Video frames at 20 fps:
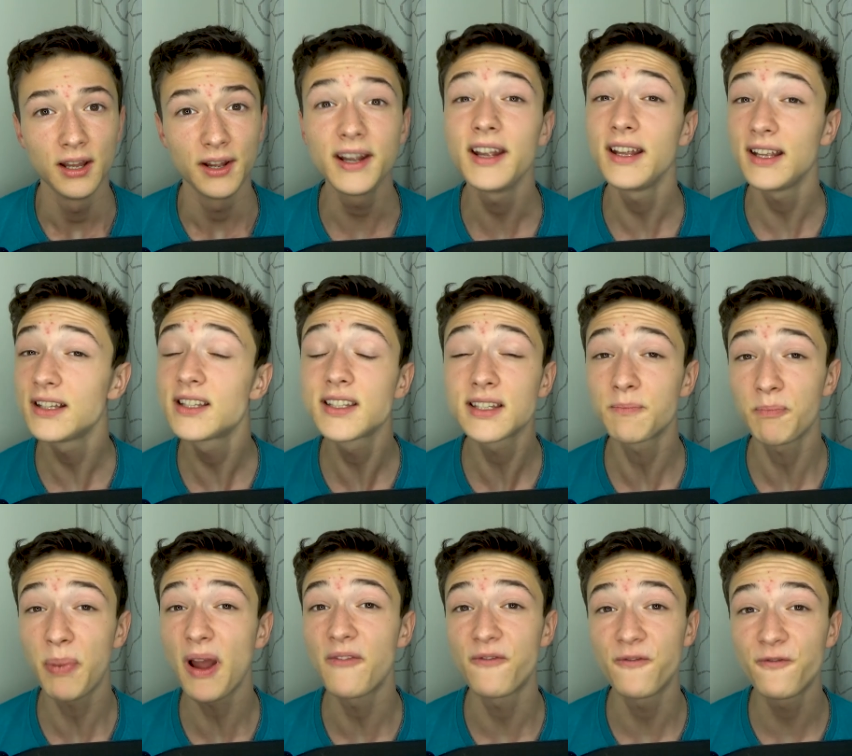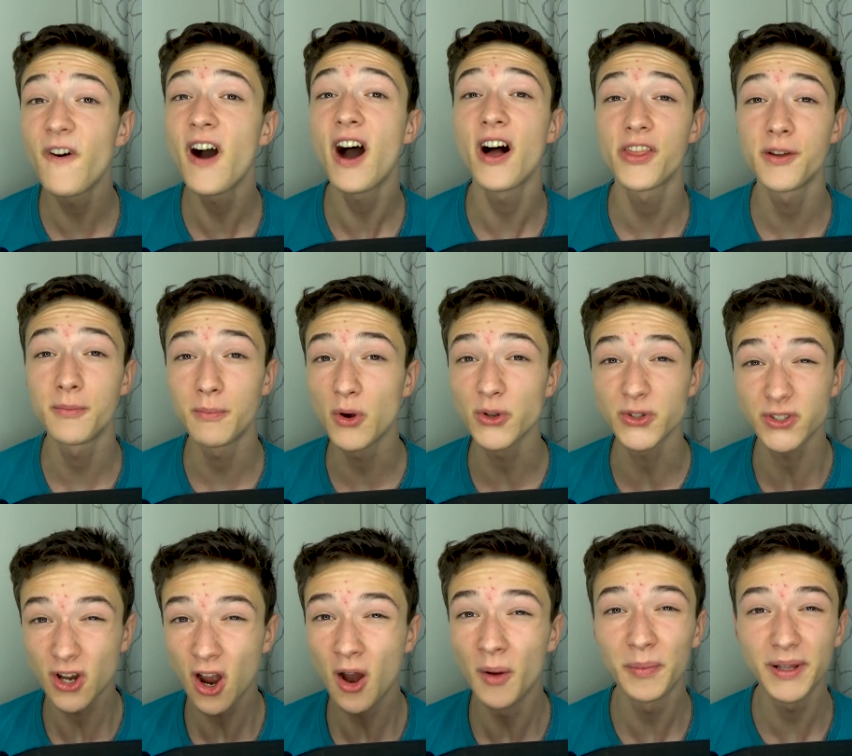It's by far the most
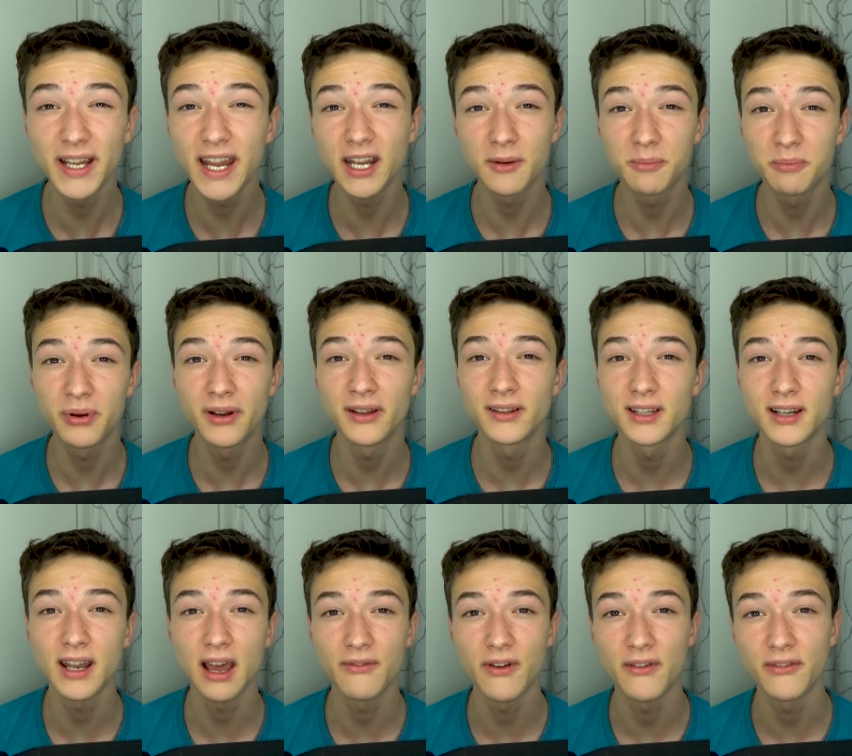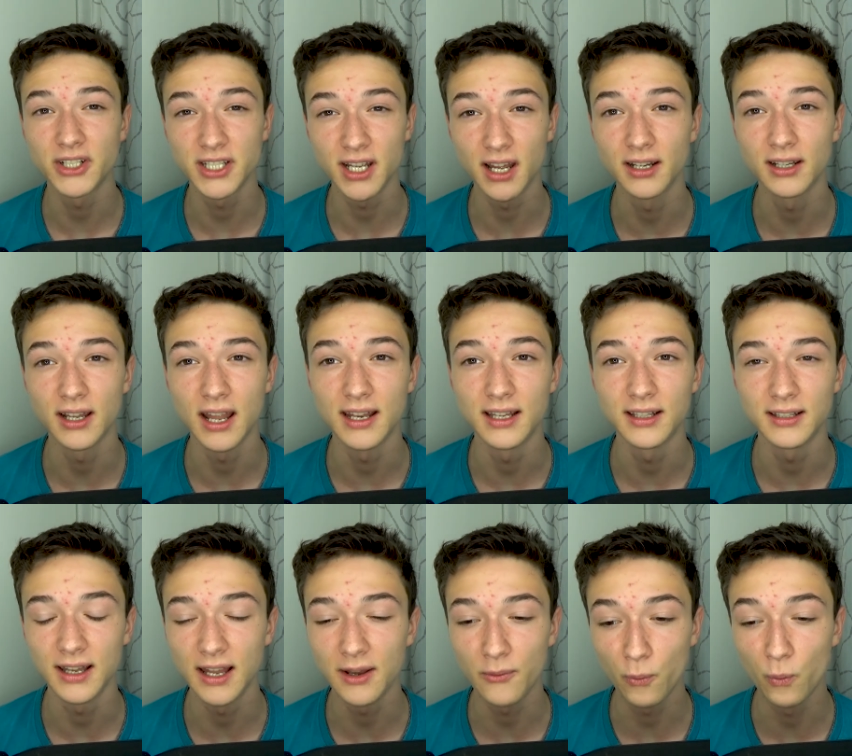complicated print that I've ever done and
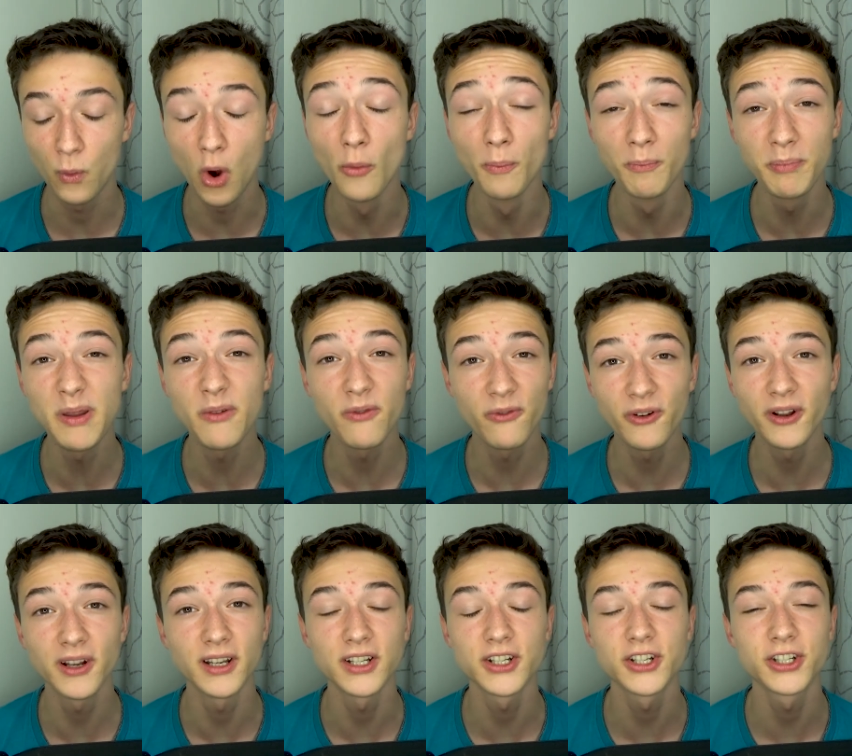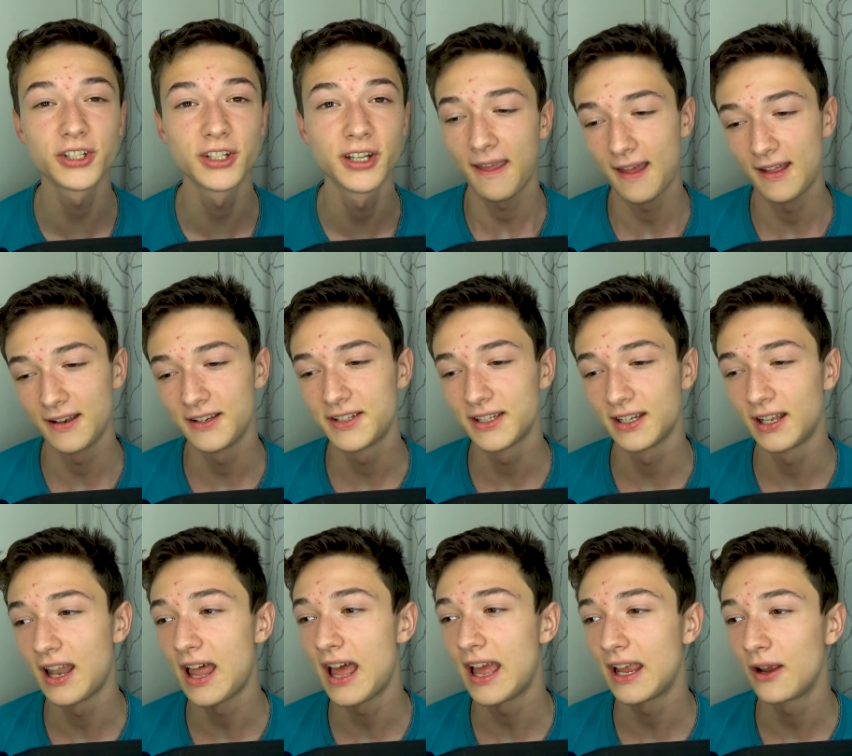it, won't be finished until
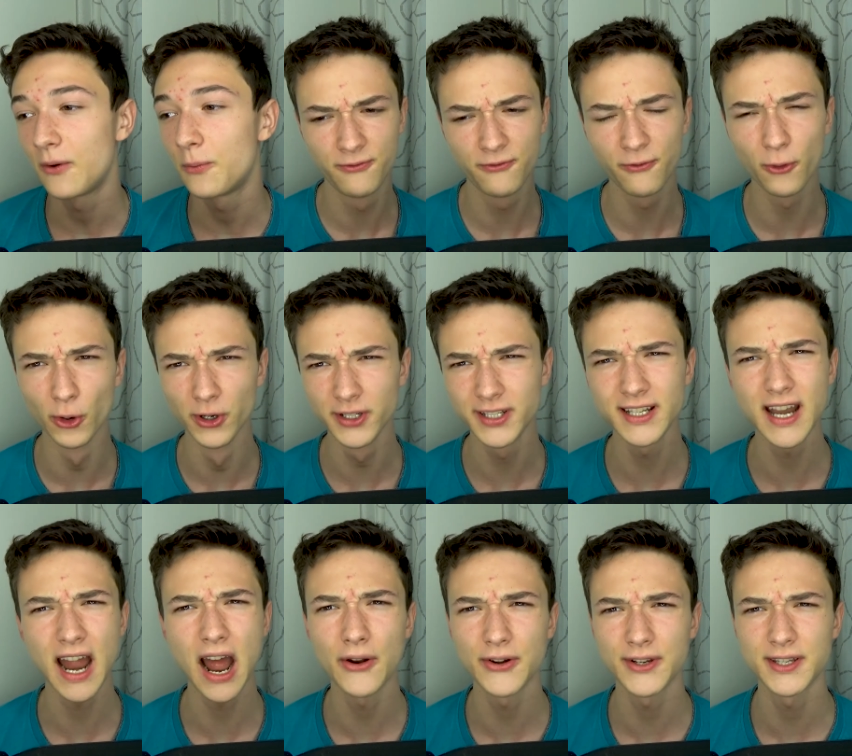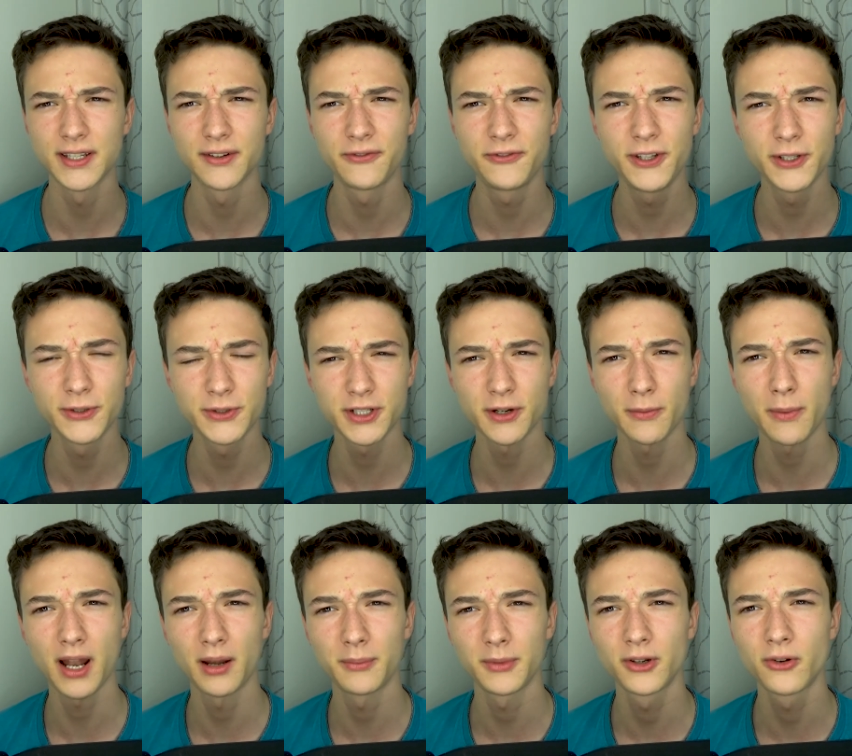like 14 hours in the future
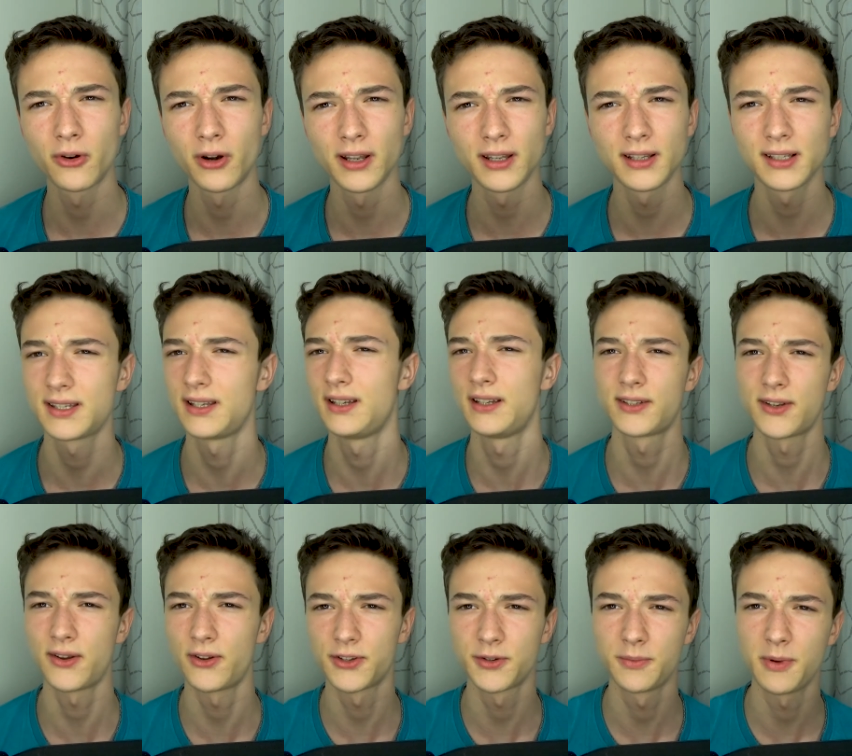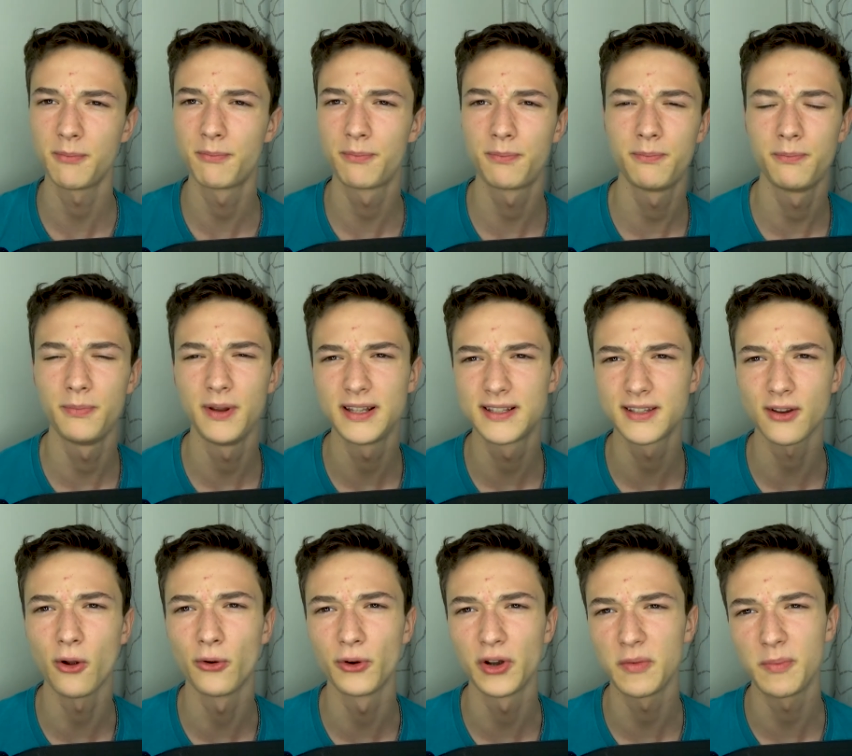while I'm recording this and it's also been it's
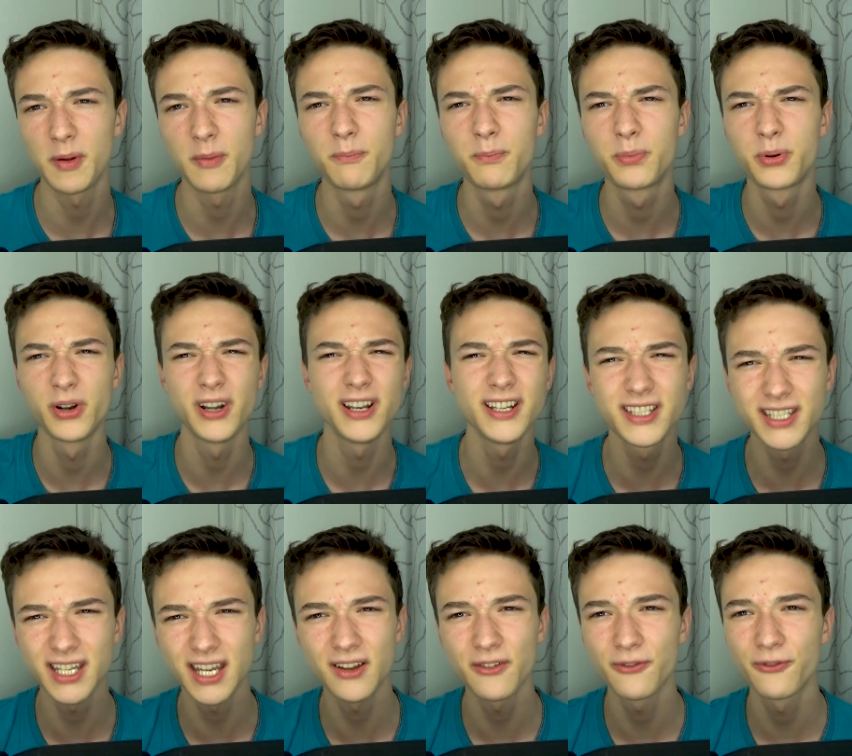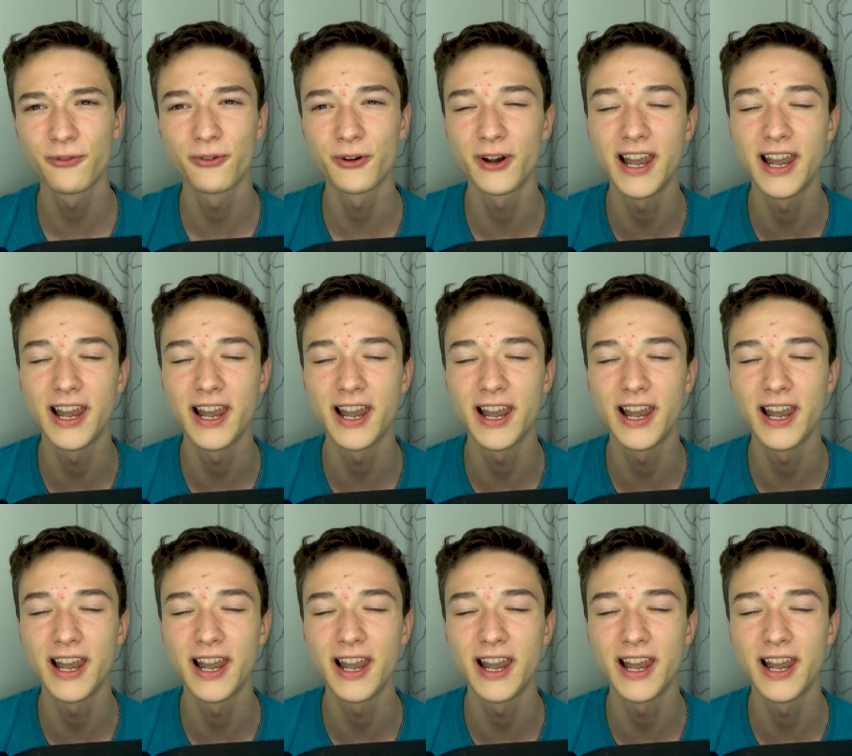already been printing for